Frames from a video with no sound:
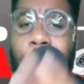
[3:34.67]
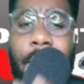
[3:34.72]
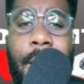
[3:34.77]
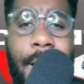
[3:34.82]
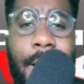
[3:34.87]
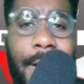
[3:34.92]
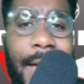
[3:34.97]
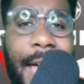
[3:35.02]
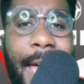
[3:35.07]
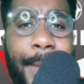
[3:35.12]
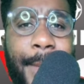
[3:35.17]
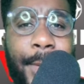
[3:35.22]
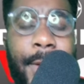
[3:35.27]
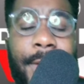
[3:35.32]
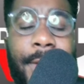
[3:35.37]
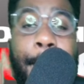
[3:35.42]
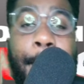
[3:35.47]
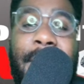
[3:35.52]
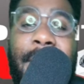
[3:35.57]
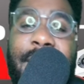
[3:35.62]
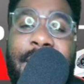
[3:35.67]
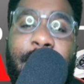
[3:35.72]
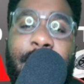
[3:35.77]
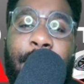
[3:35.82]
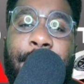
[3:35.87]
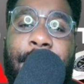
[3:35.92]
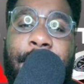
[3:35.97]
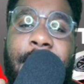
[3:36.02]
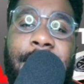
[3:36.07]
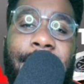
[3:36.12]
our guy, bruv. The best
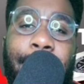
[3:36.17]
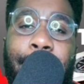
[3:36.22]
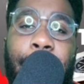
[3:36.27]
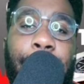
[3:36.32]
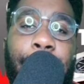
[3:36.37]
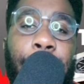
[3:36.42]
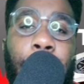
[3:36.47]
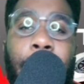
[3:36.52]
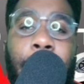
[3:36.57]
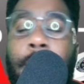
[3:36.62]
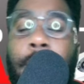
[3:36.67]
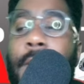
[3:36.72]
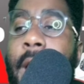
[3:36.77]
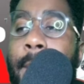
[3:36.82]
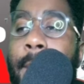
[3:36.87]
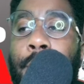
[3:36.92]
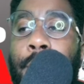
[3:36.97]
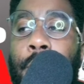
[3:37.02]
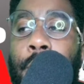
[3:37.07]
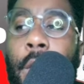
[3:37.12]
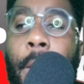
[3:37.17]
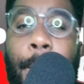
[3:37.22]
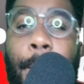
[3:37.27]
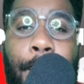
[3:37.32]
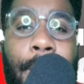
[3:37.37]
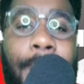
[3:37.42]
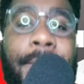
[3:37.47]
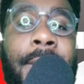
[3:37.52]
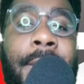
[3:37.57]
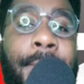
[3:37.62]
defensive midfielder in Real Madrid are probably